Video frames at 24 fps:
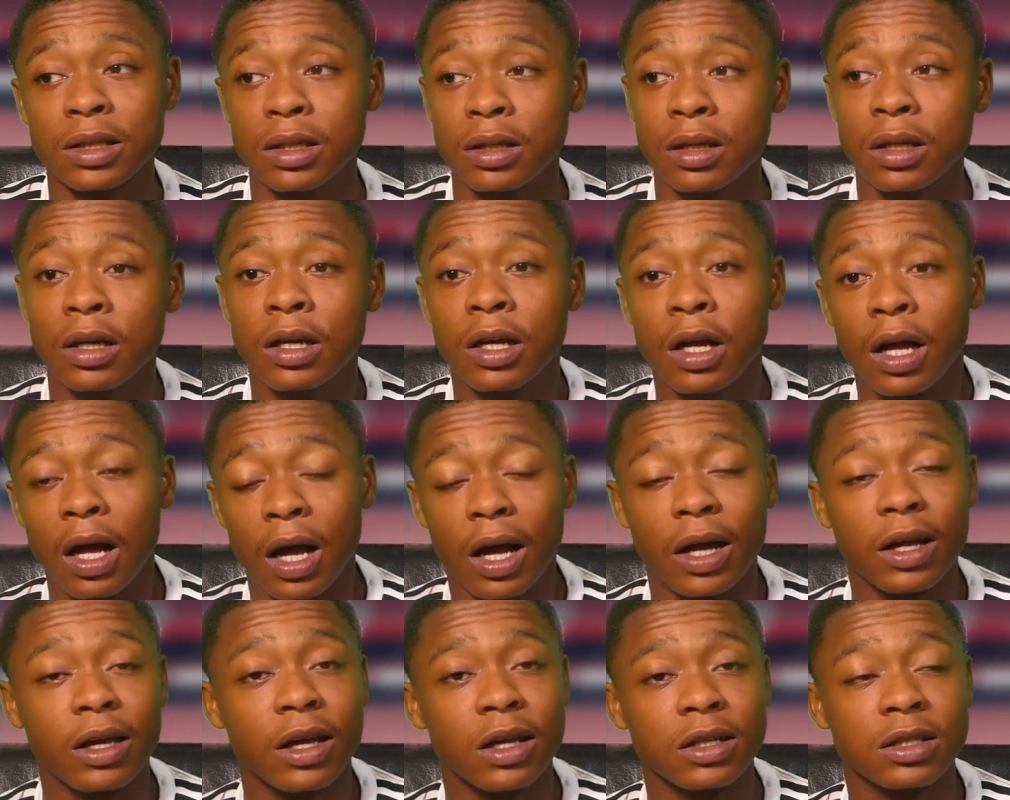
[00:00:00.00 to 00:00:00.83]
And
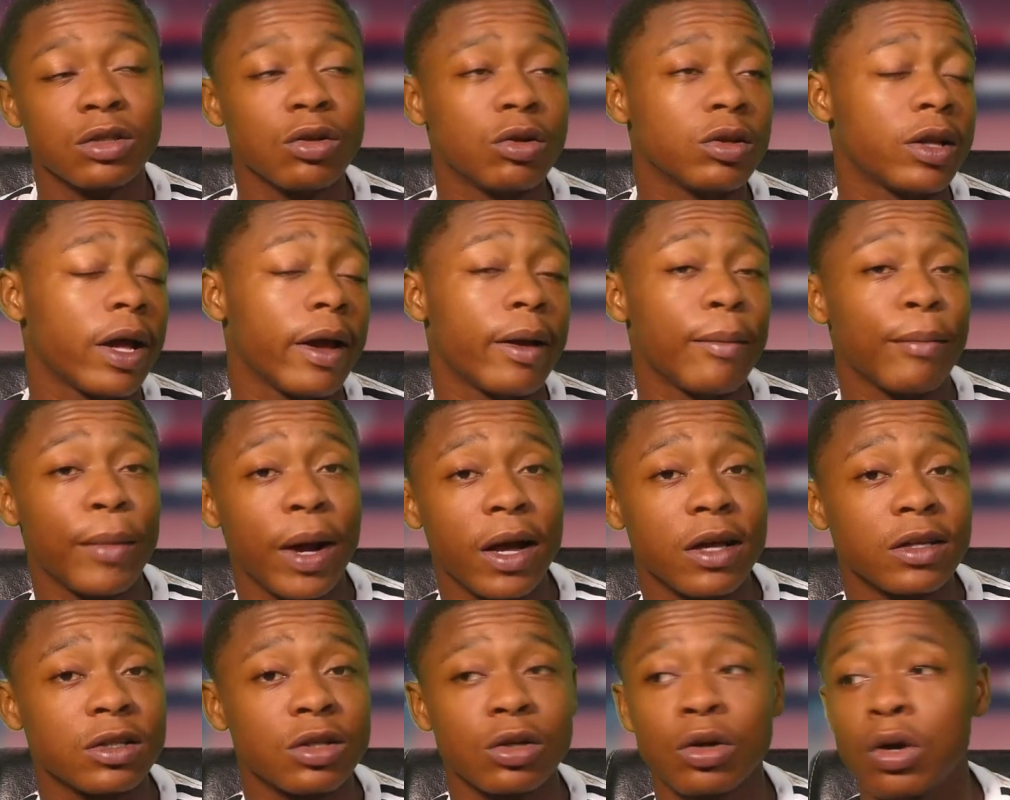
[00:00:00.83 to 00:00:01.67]
I guess, not that it
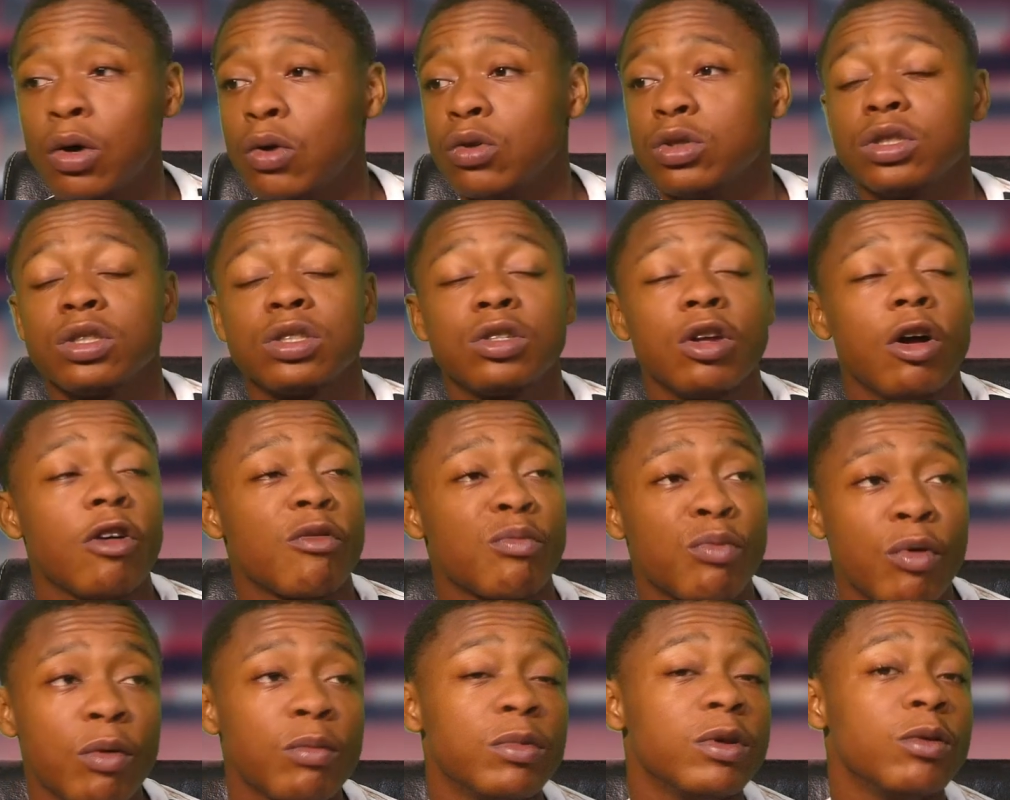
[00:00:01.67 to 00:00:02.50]
matters, the coaching
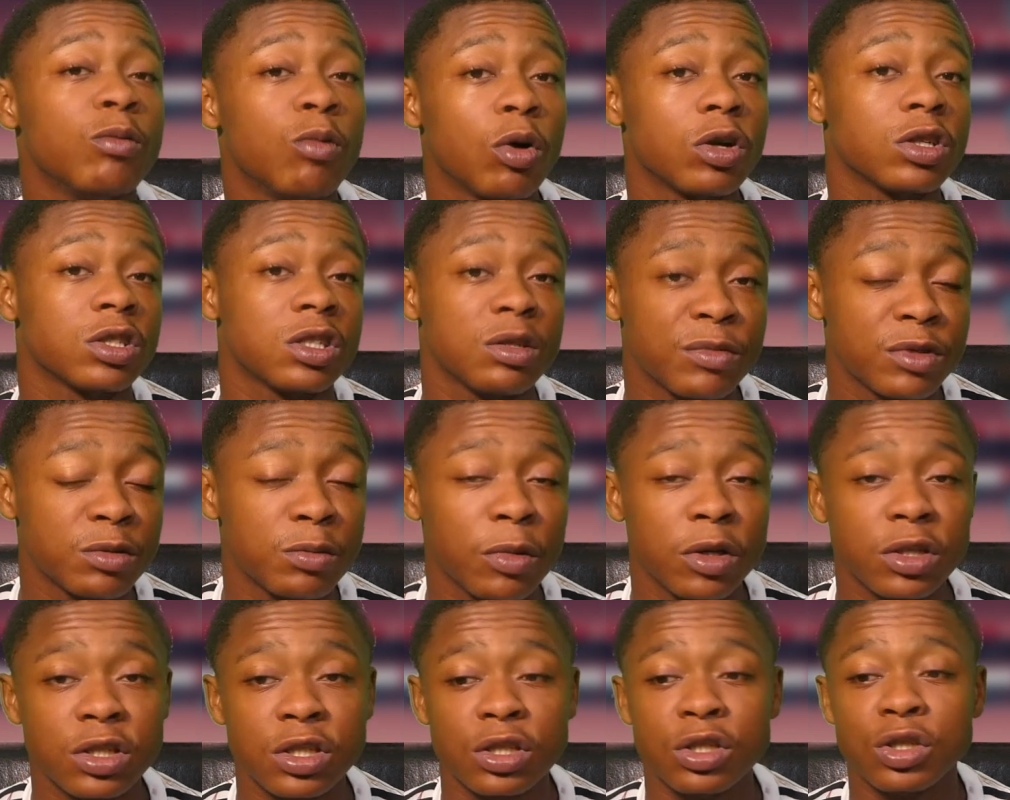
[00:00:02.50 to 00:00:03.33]
staff probably watched him as
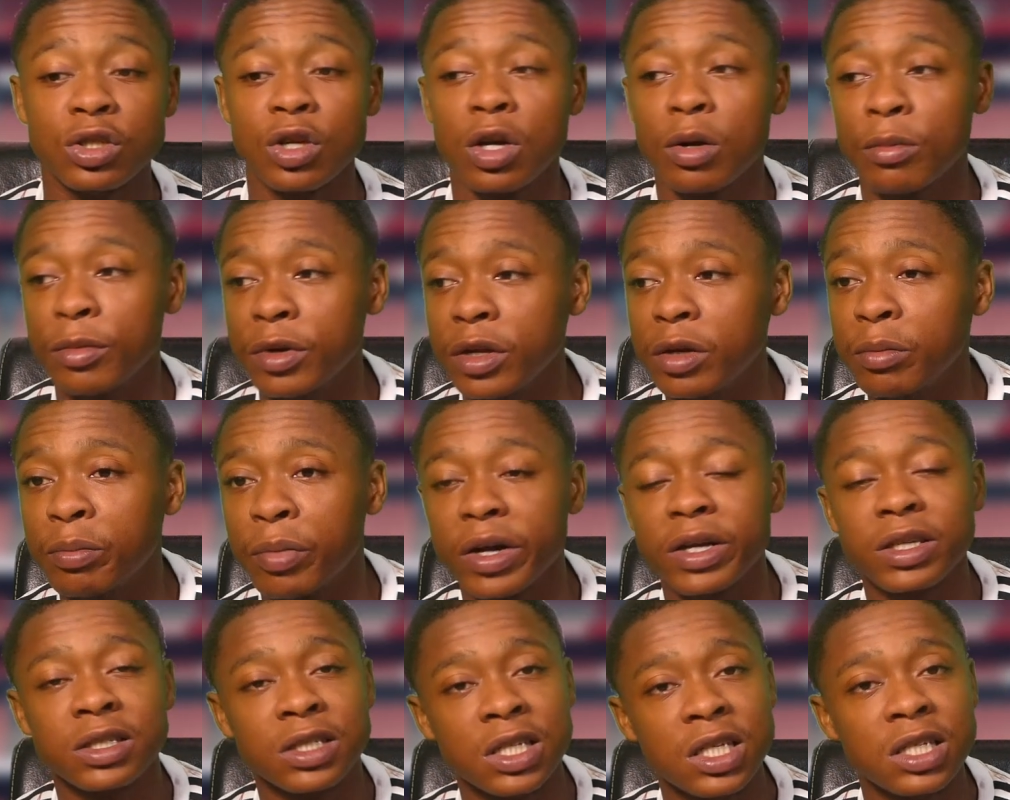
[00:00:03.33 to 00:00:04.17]
much in Germany,
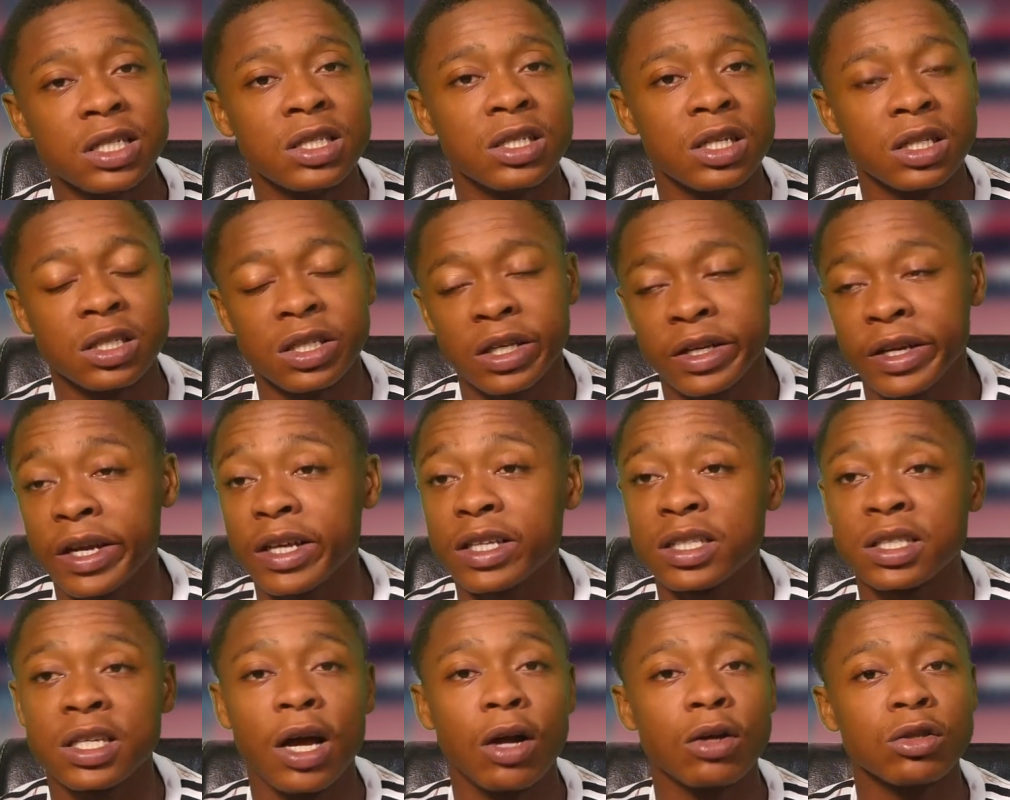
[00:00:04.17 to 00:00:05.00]
but he's easier to
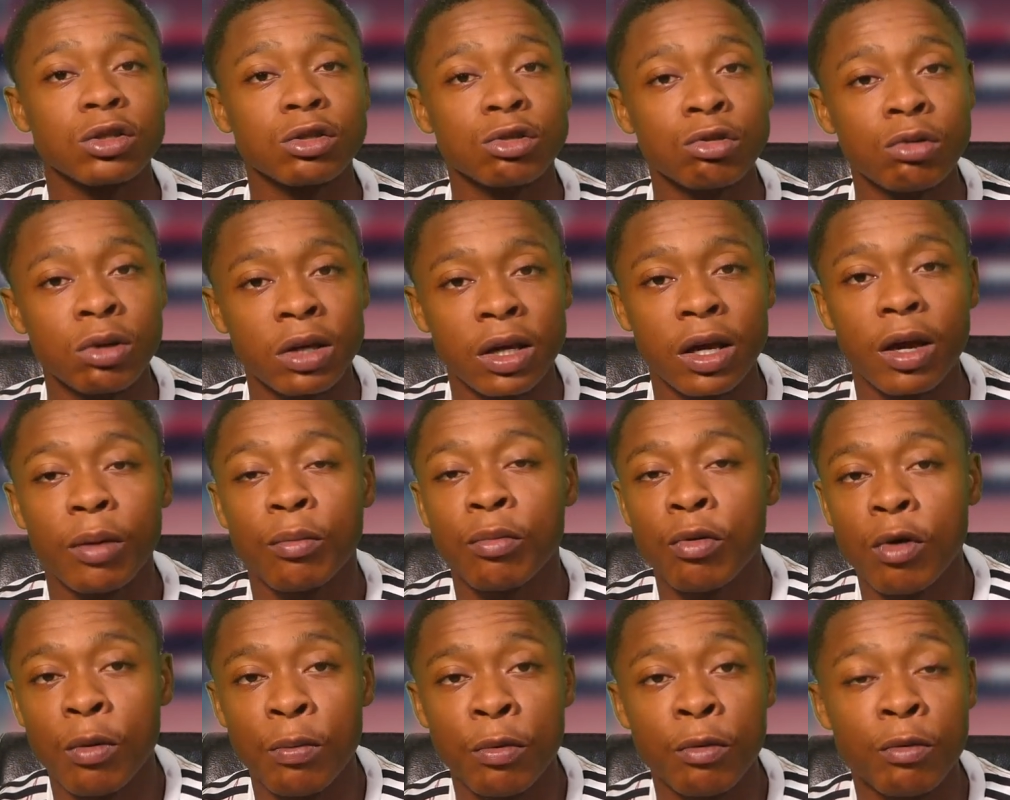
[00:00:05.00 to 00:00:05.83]
get scouts to and get
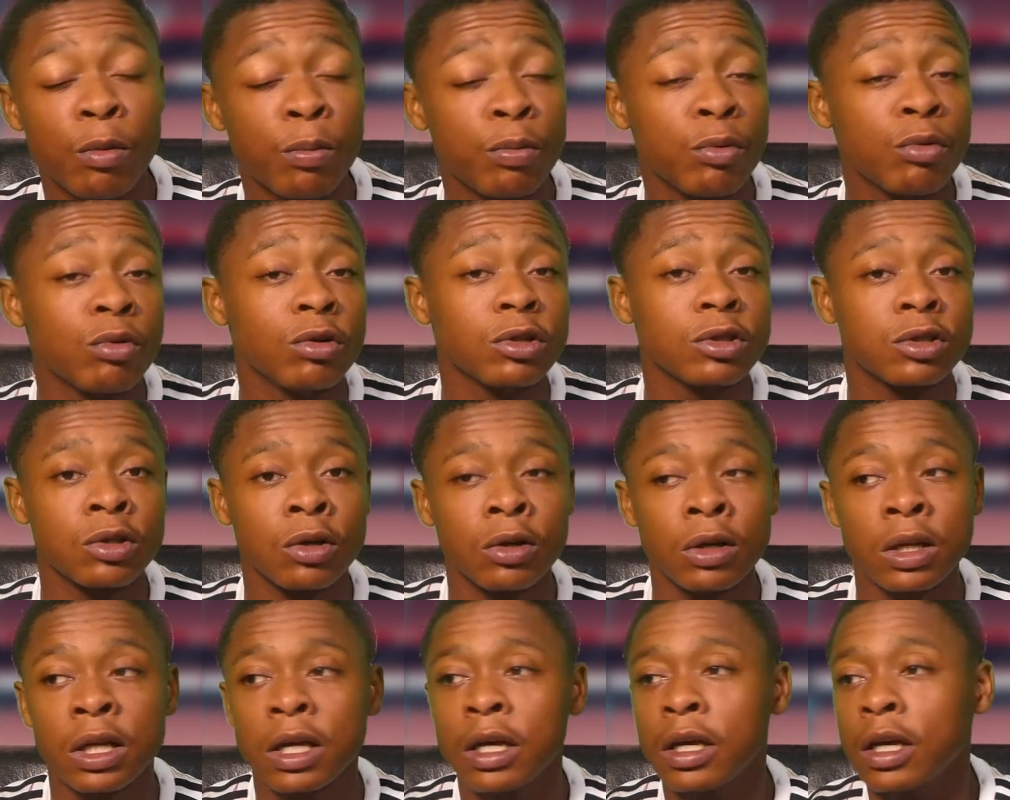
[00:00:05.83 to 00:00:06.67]
proper reports
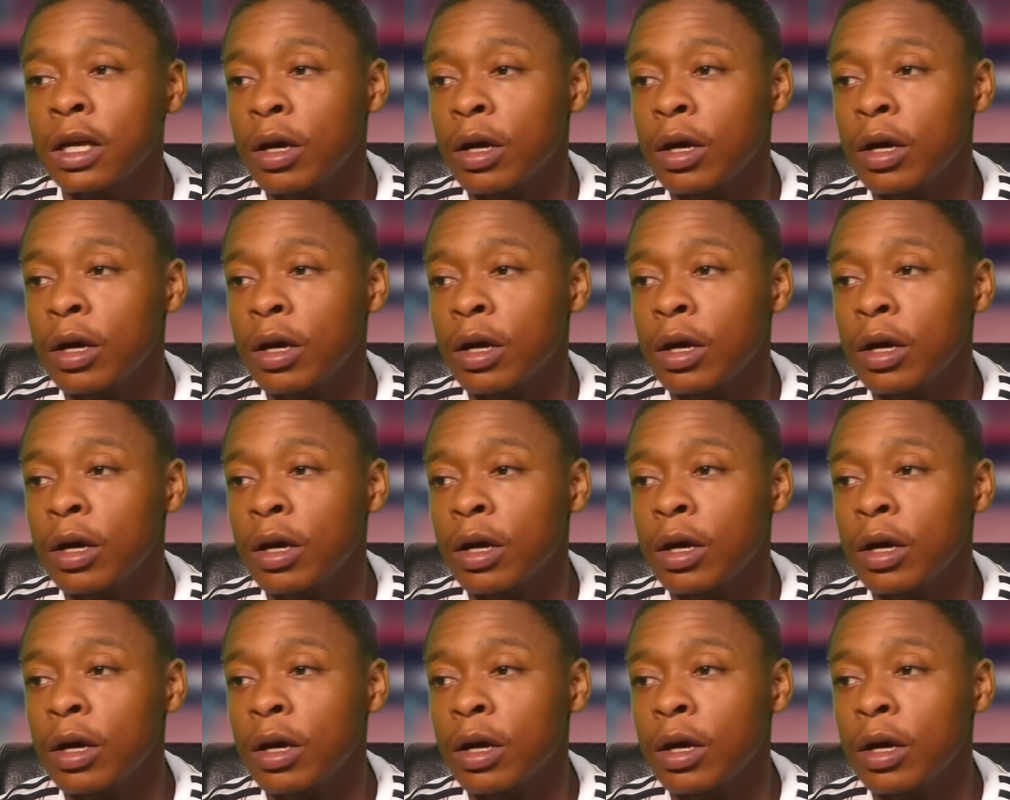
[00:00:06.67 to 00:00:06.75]
on.